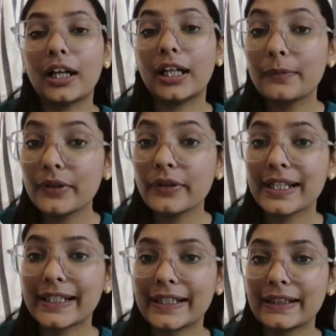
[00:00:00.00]
Urban
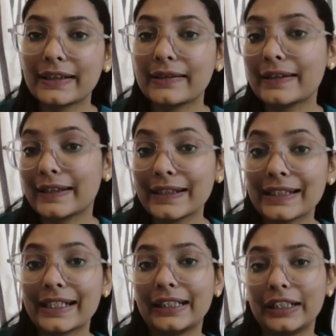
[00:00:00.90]
residents
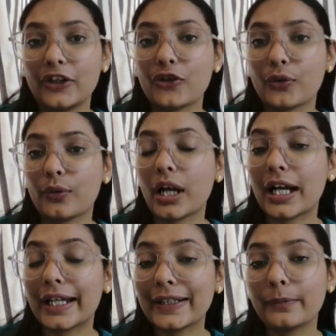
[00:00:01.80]
consistently show
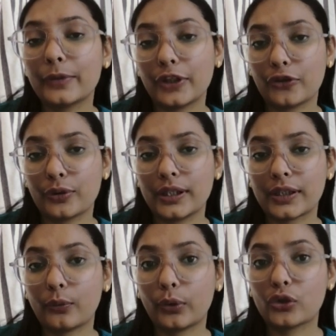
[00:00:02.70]
higher
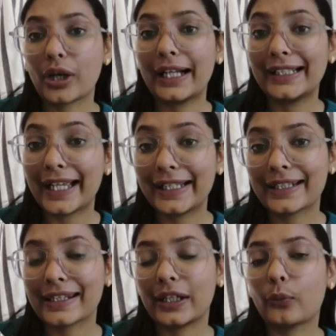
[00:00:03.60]
predictions, which
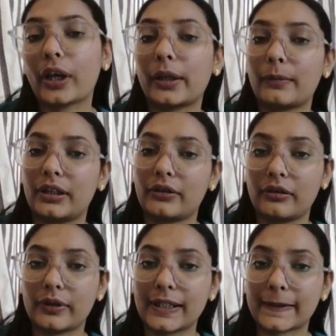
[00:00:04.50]
highlights
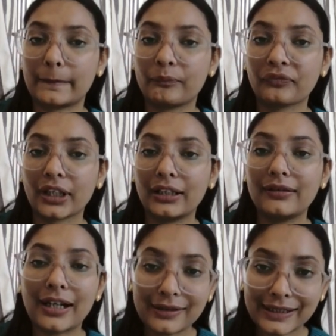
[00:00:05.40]
environmental risk.
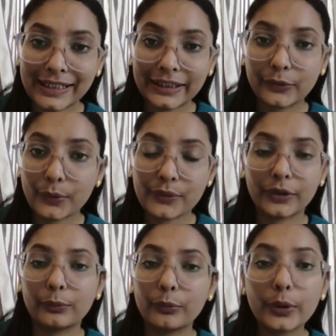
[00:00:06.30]
Lastly, those
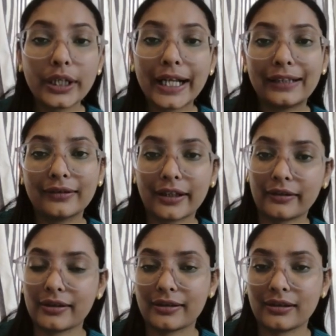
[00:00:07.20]
with poor
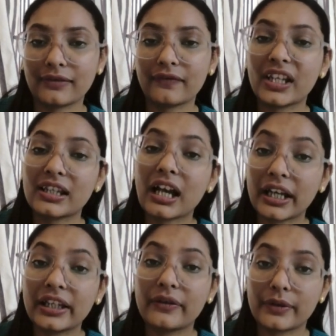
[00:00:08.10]
healthcare access face
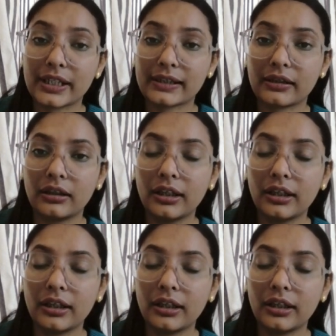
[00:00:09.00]
higher risk,